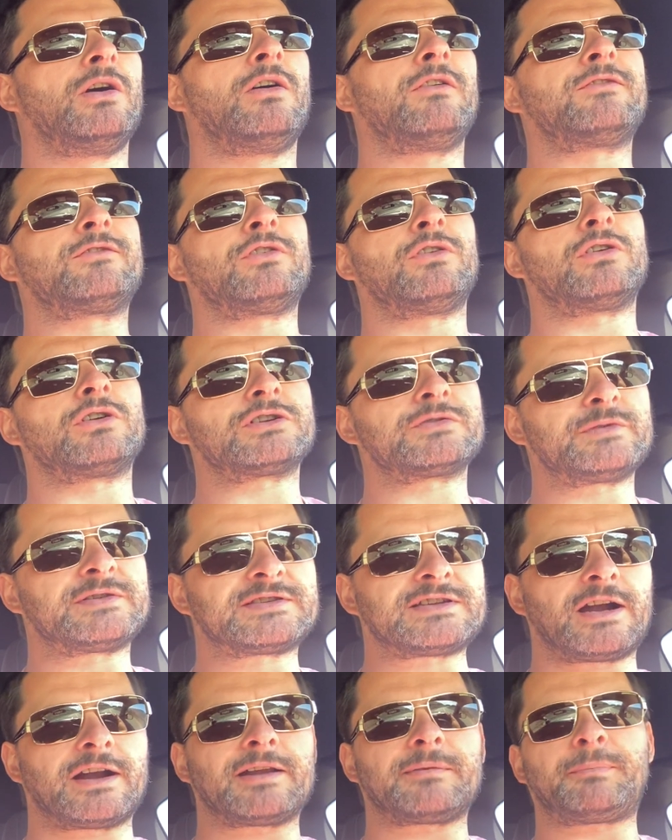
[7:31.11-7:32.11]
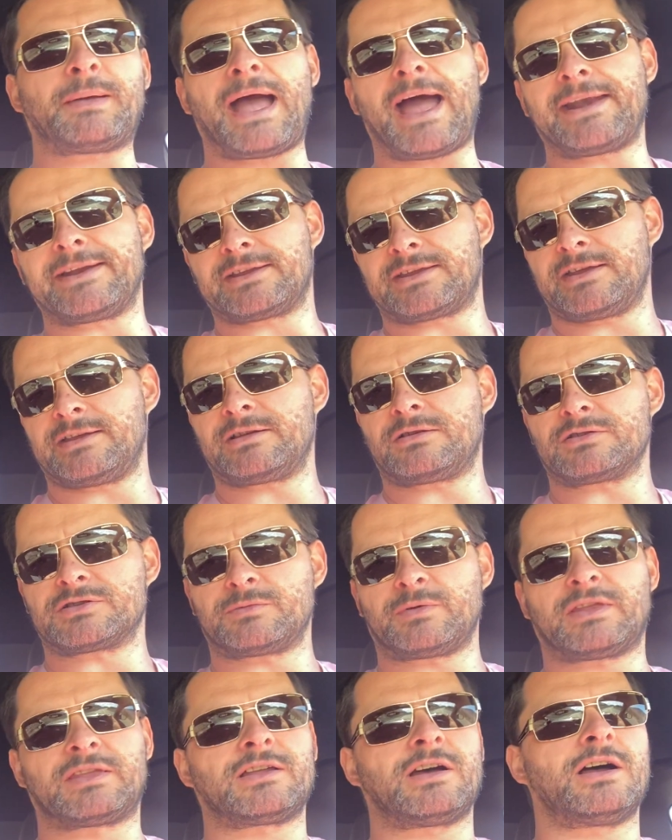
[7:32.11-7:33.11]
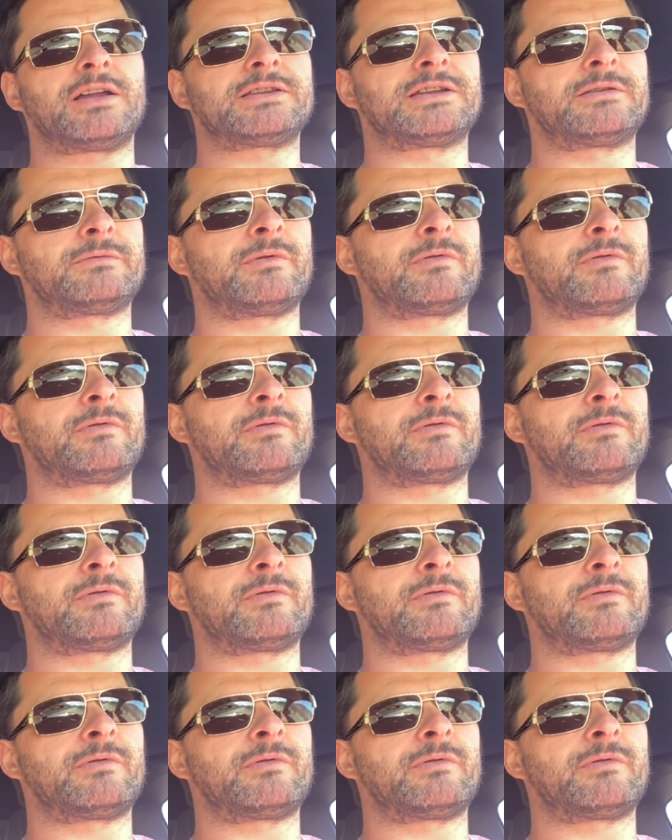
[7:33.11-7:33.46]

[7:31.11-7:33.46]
Of course, we started panicking because we thought that